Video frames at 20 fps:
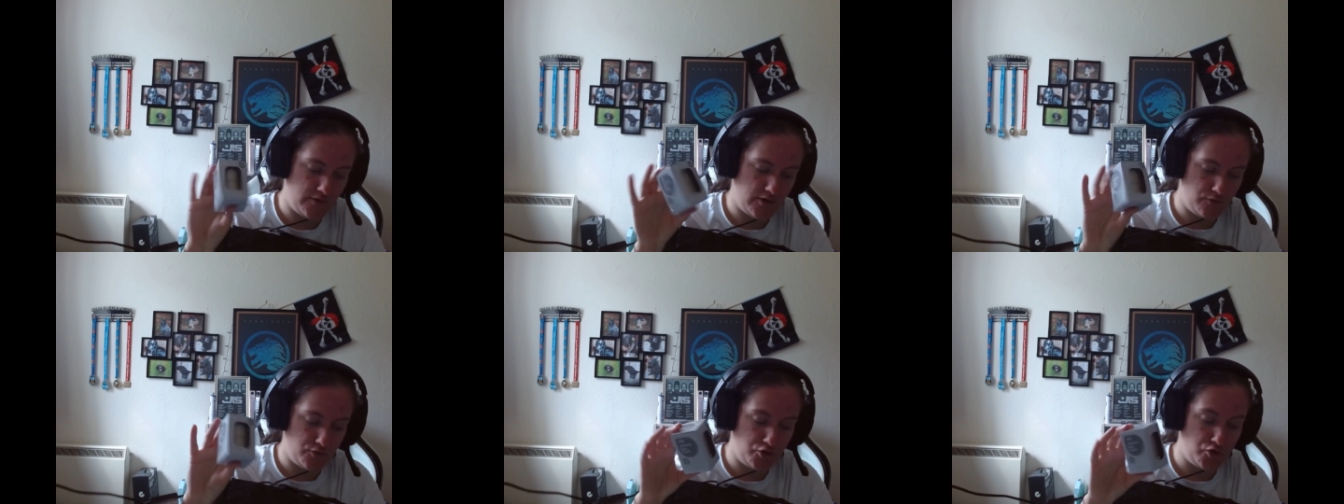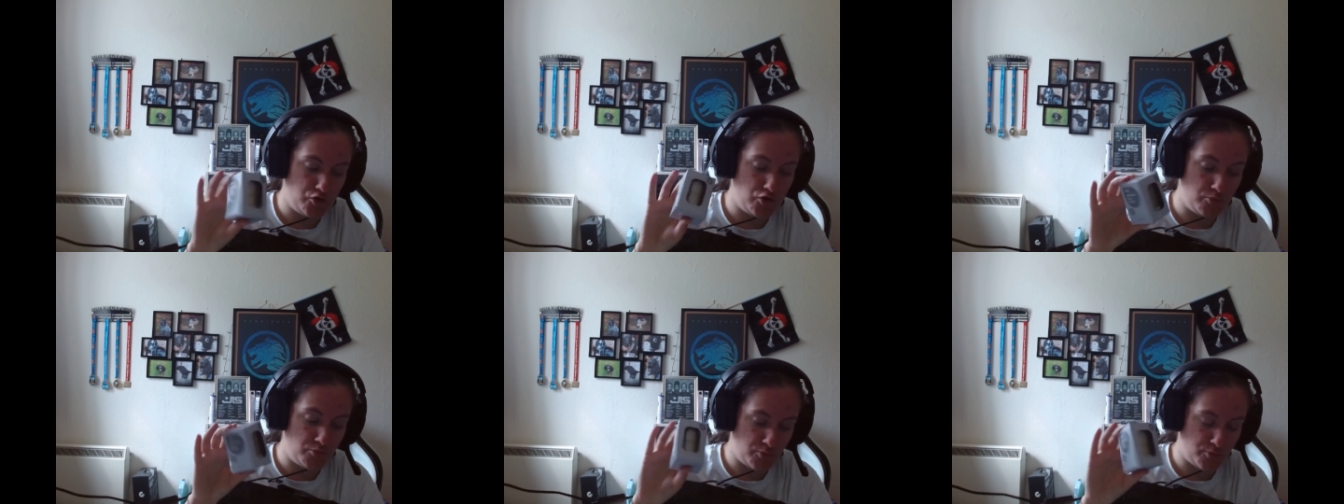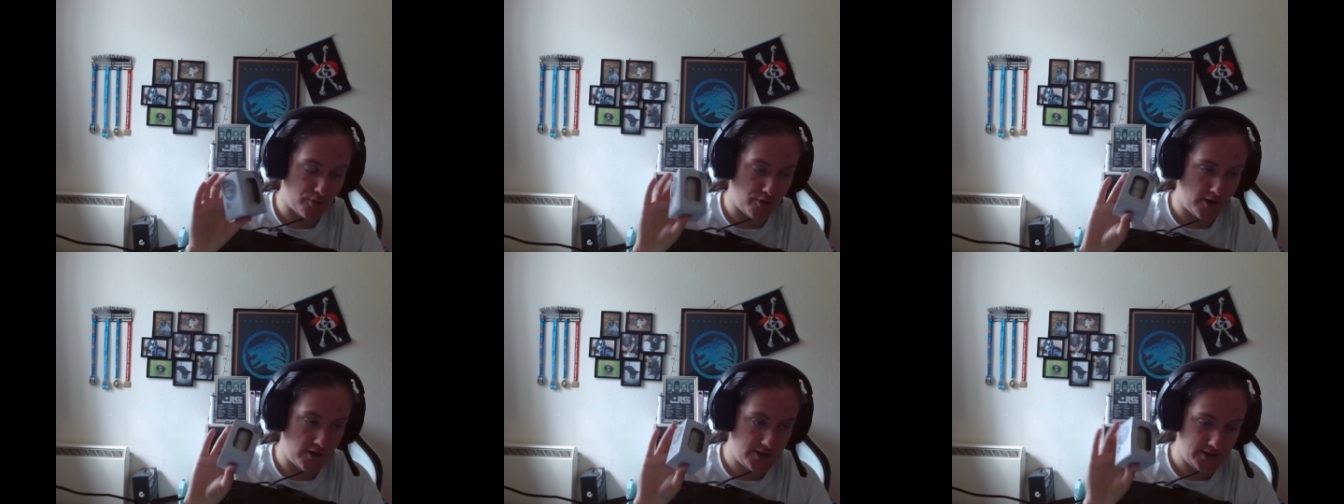normal
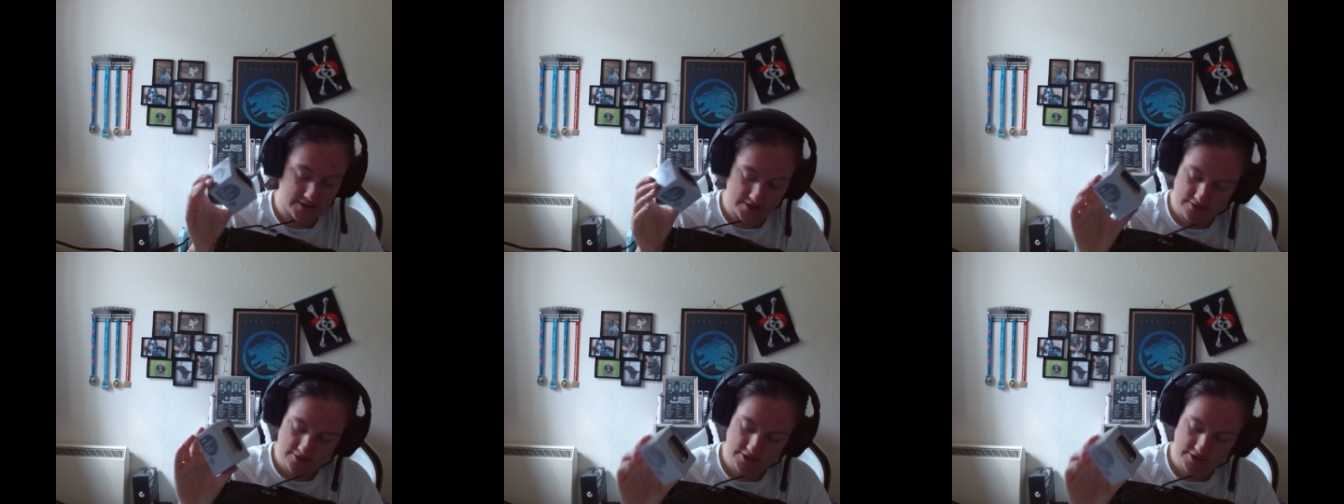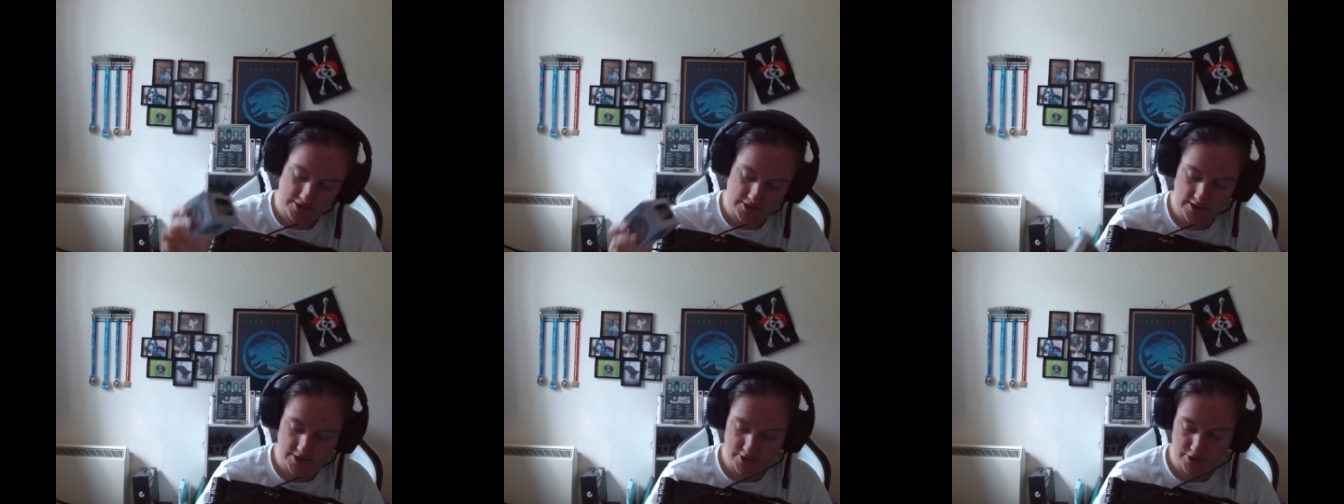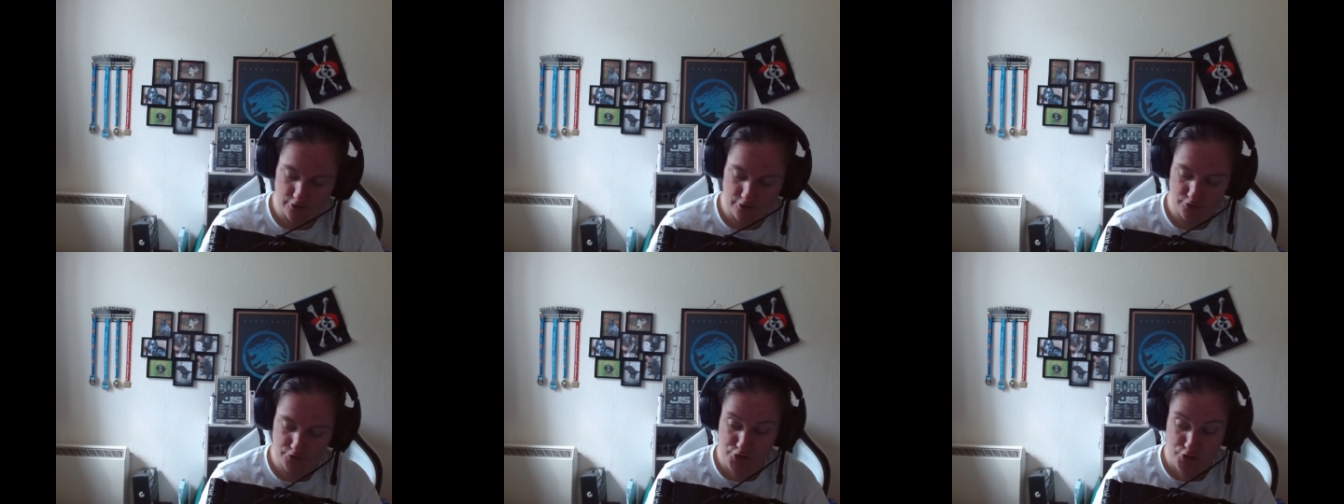price. So that's
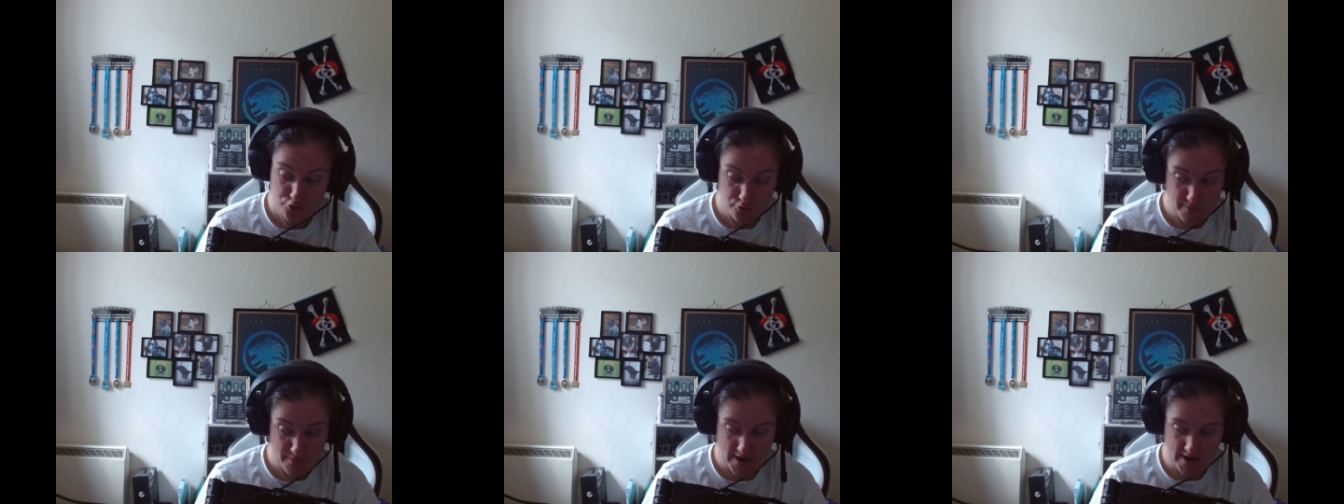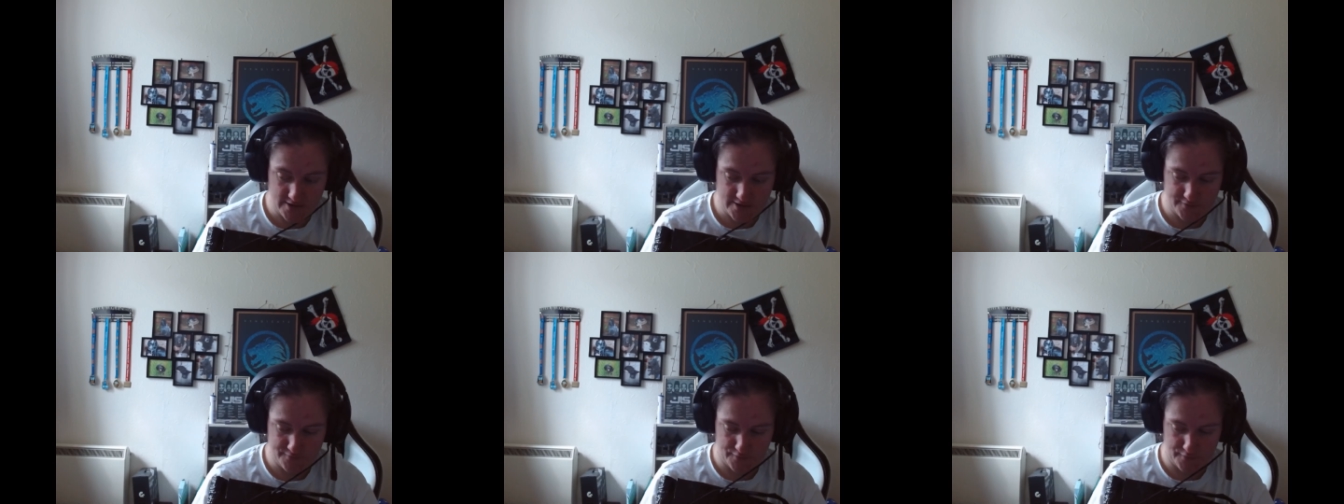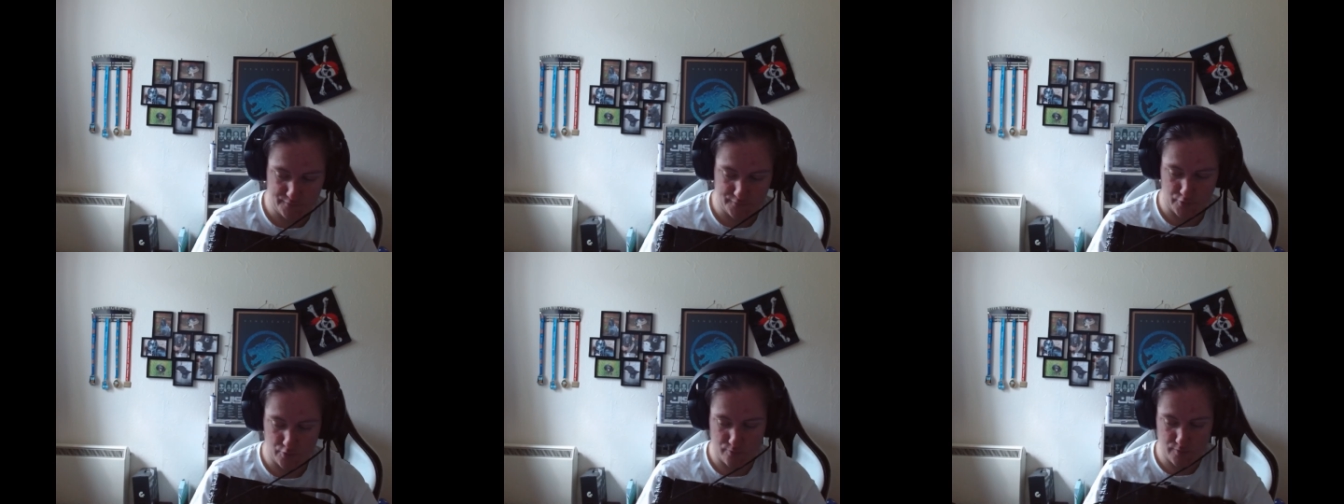not too bad for
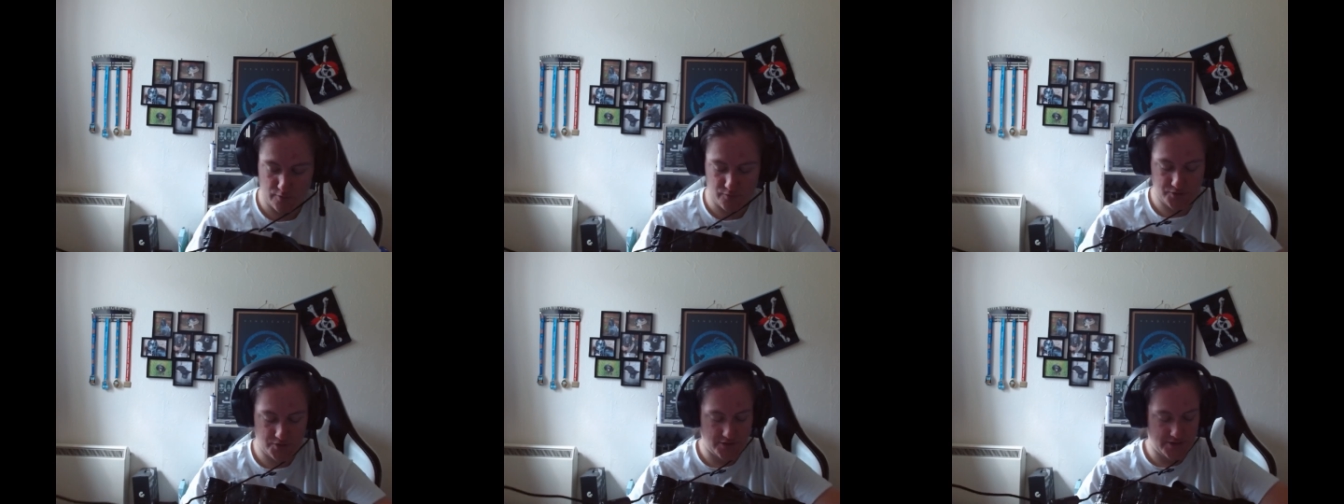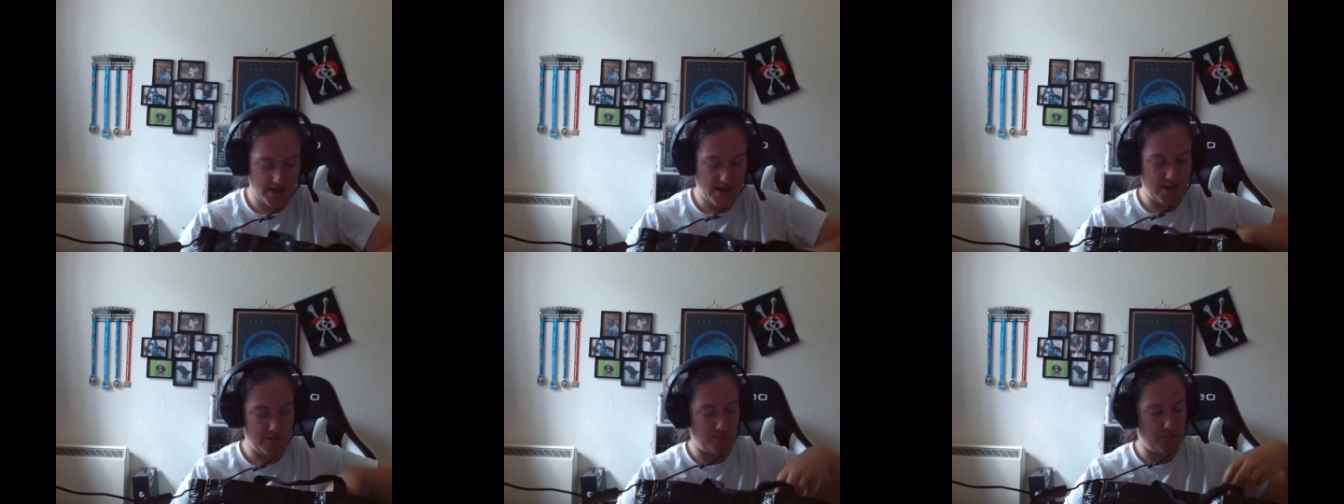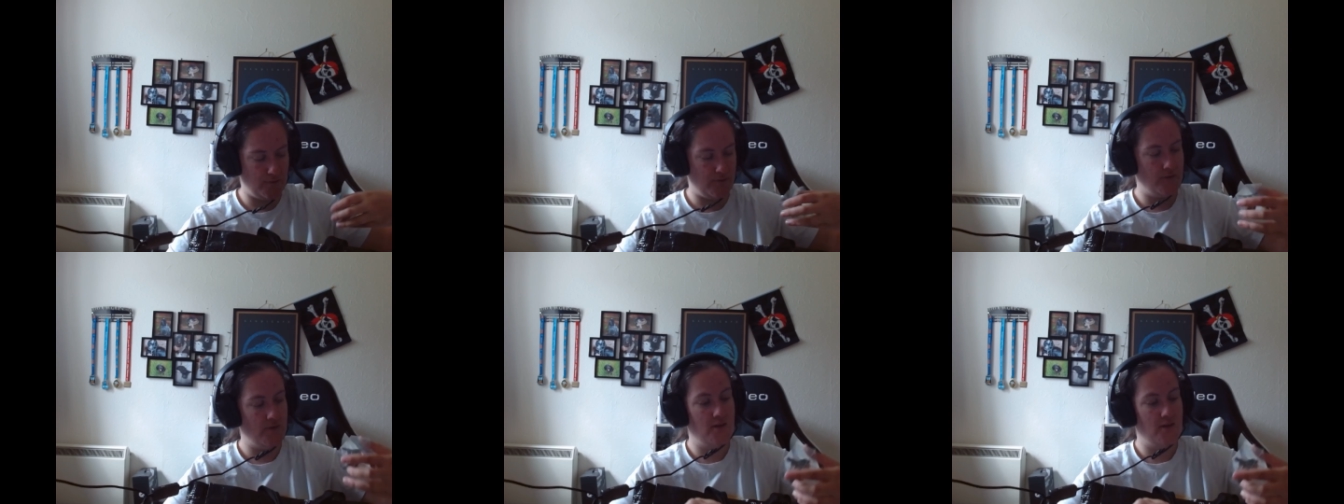four rolls of tape.